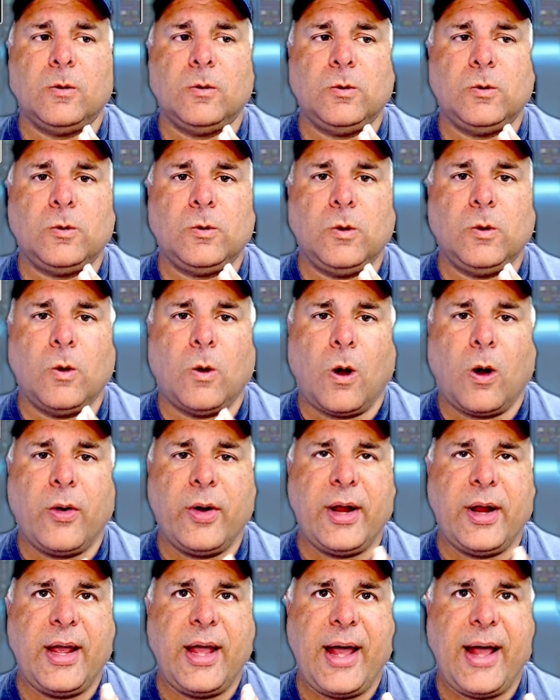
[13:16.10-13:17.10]
you
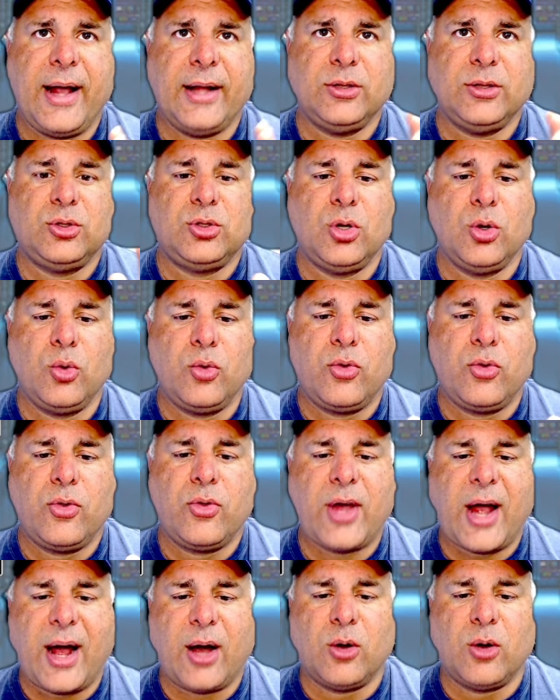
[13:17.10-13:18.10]
already had
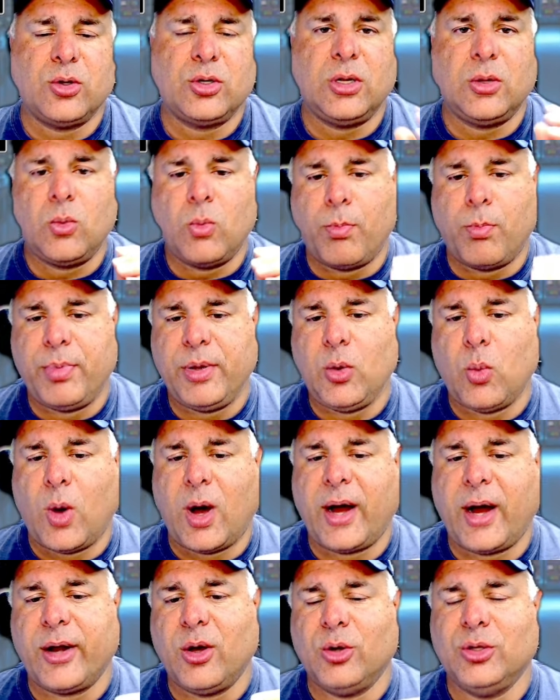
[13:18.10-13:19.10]
2,000
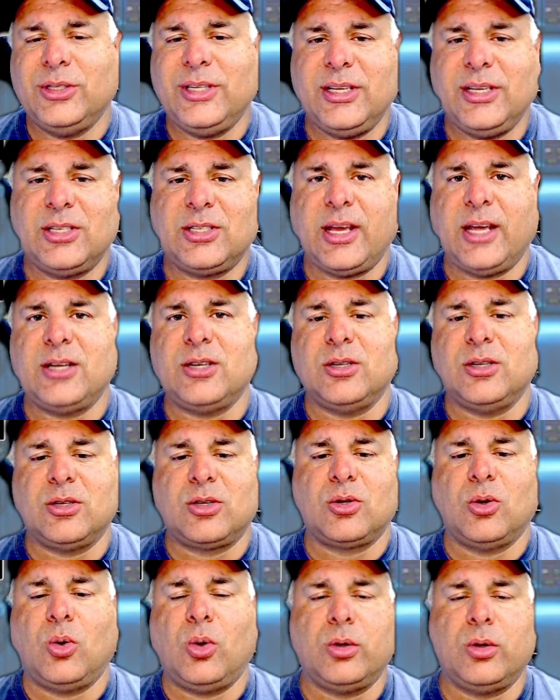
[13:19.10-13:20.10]
BYOD stations
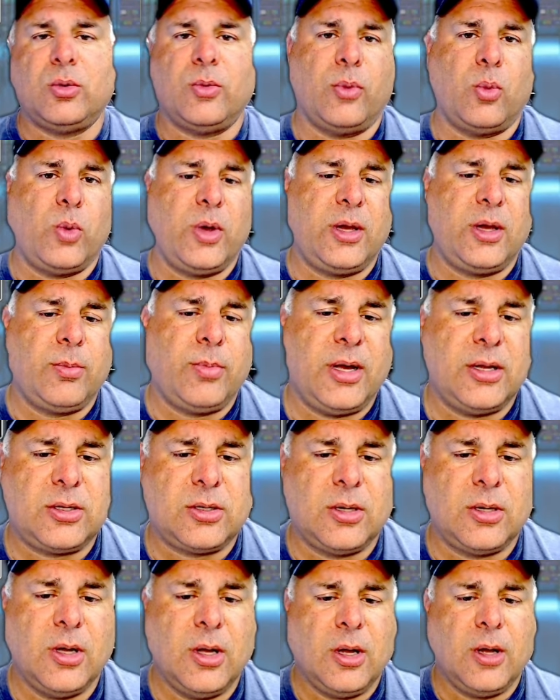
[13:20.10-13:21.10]
sold with
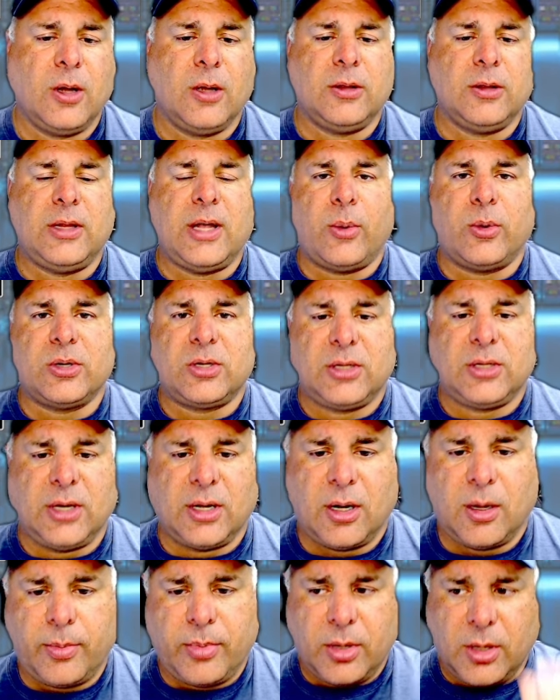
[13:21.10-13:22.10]
Wingbits that was
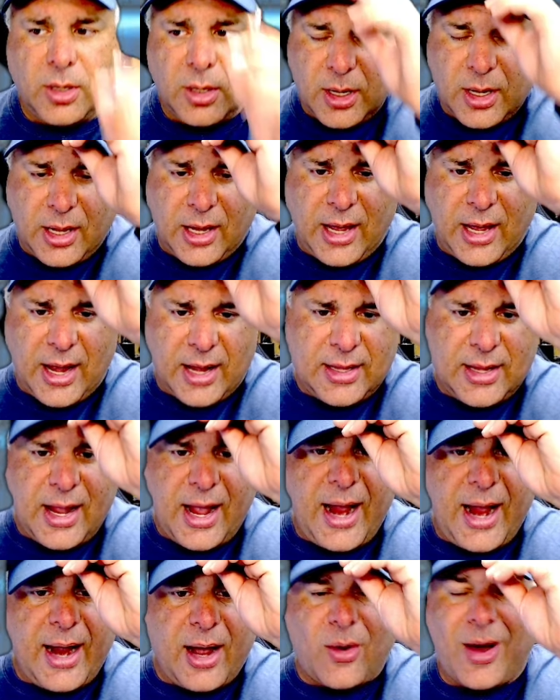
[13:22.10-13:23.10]
set up. And
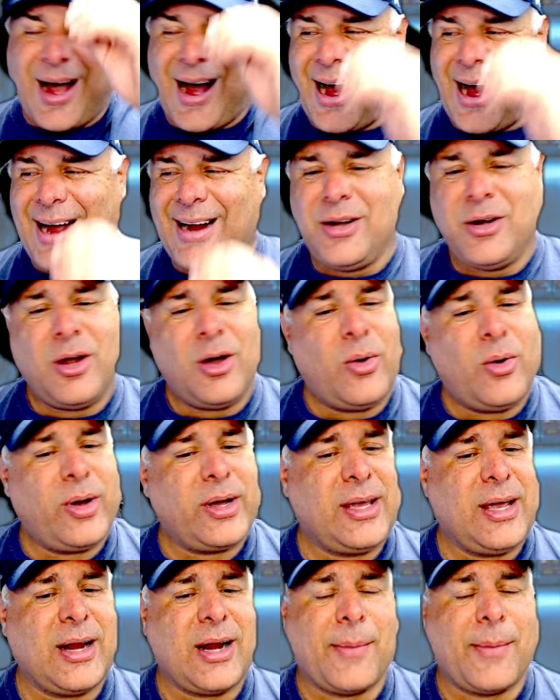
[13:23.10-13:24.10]
now I know,
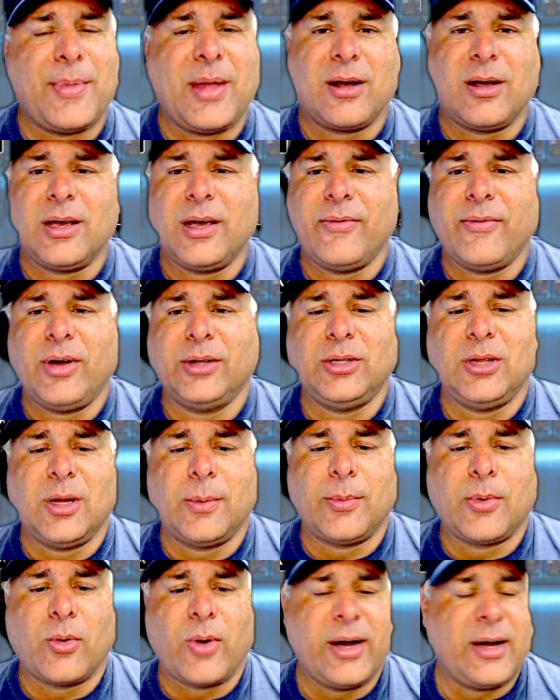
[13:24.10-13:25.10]
again, I'm not going to give out the
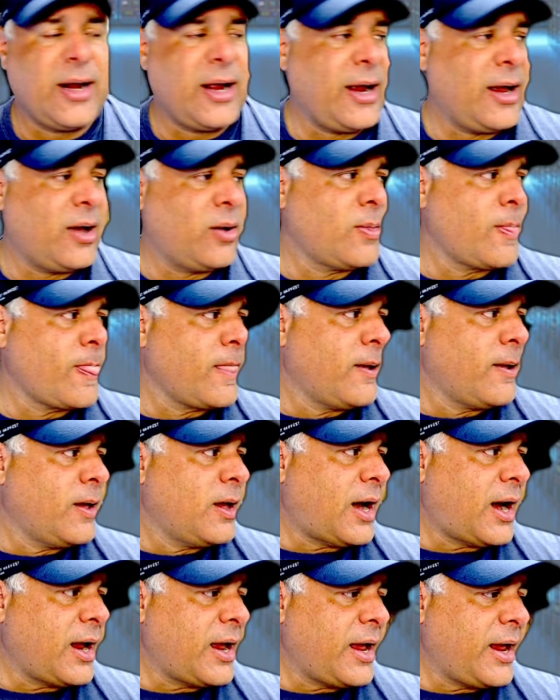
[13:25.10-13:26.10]
number right now.
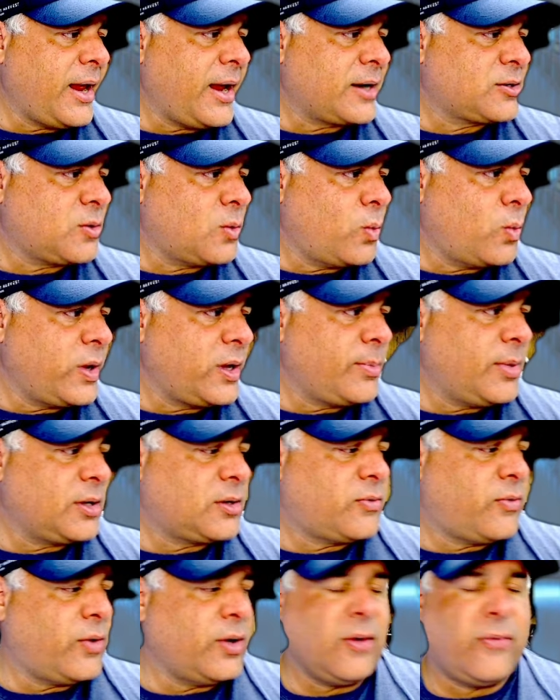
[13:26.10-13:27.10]
I asked
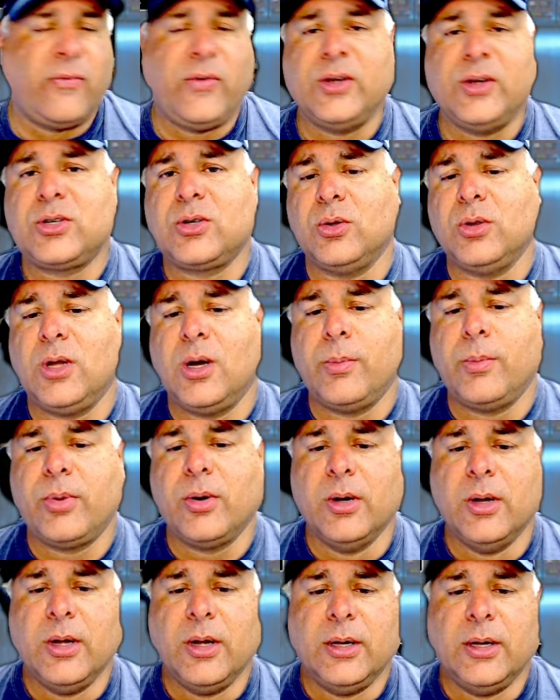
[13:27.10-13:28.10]
Wingbits for an official
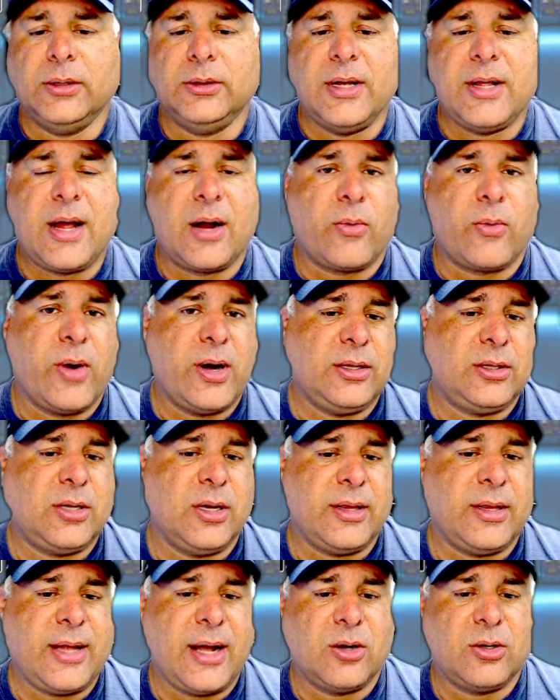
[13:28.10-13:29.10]
number. They're not ready
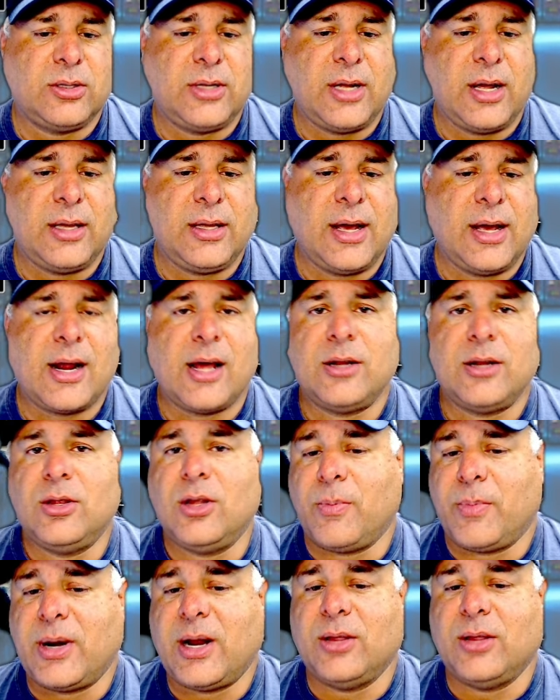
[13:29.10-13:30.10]
to announce that yet,
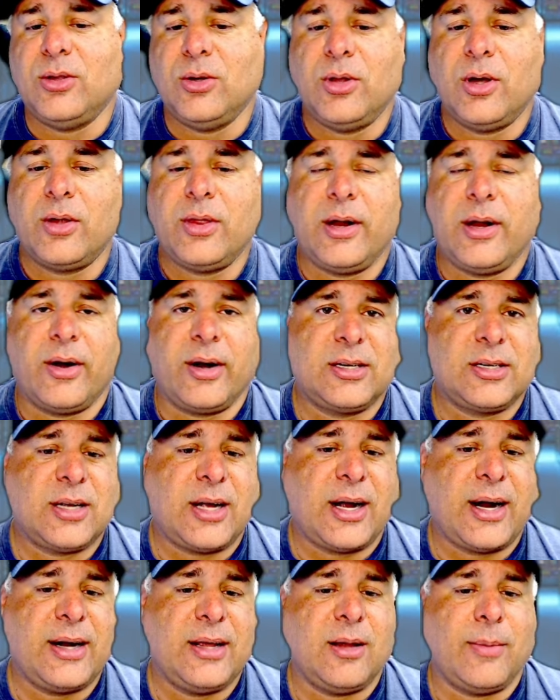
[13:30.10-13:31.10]
but I do know they're
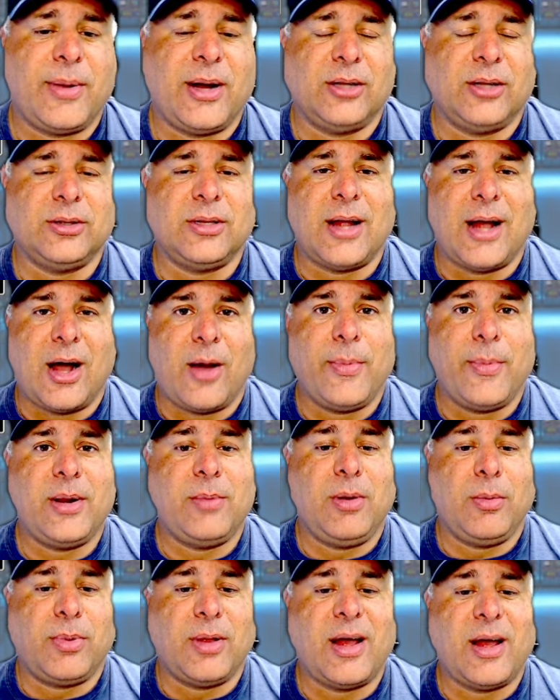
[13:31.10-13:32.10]
excited about how many
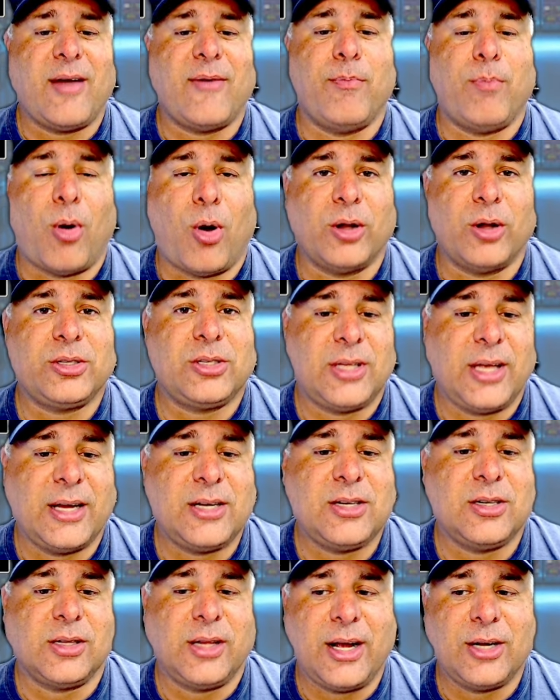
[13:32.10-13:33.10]
people have bought
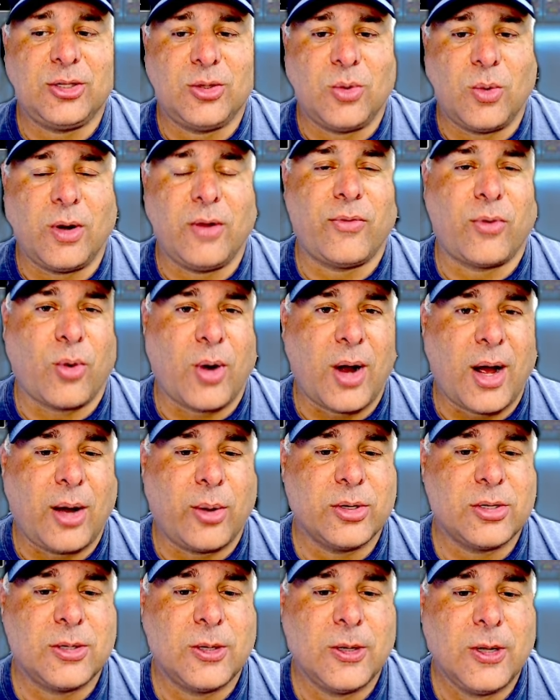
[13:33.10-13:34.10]
stations the last 24 hours.